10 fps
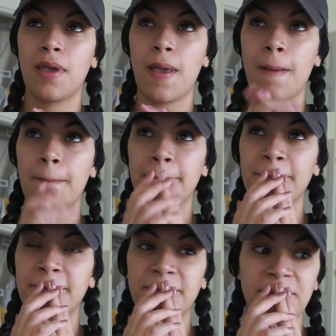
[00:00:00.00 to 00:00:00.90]

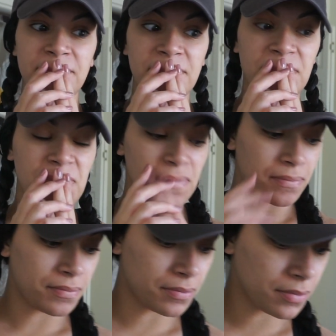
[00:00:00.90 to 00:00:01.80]

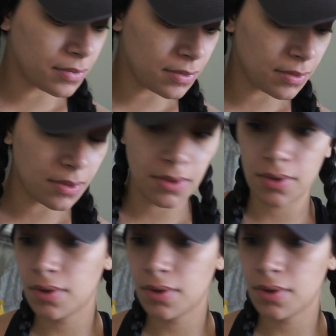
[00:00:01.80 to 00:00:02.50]
No one is speaking in this clip.